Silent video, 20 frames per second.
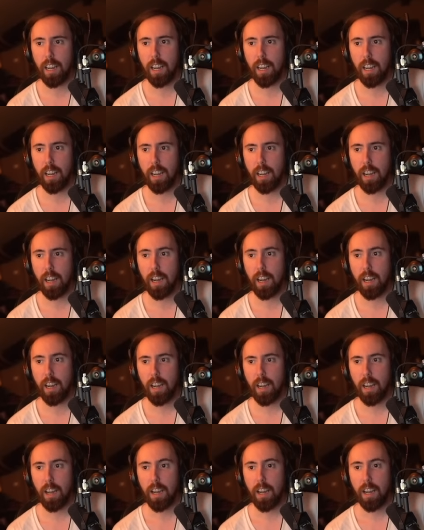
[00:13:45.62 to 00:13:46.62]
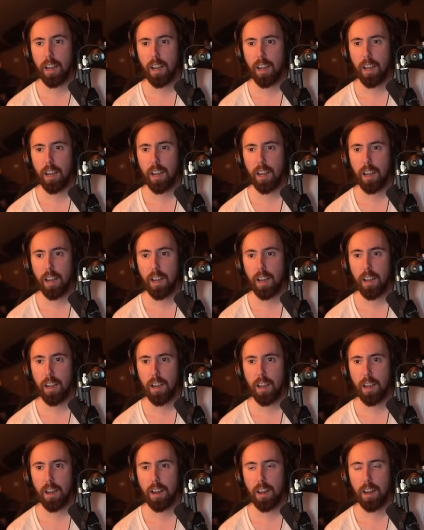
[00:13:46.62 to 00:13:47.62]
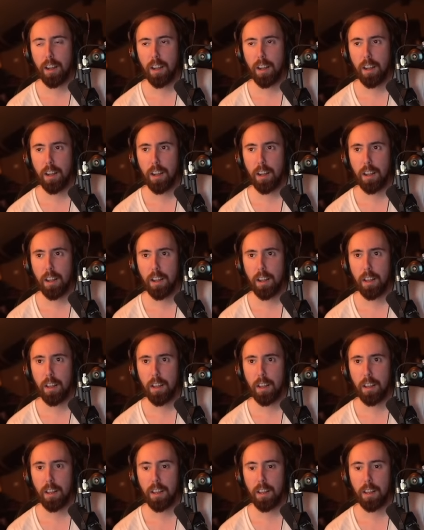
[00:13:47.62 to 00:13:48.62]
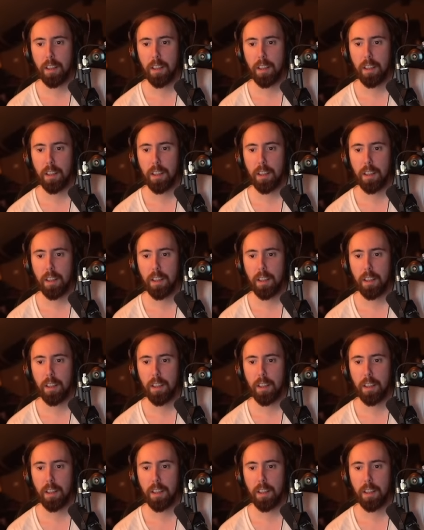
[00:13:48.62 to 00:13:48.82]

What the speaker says: (no one is talking)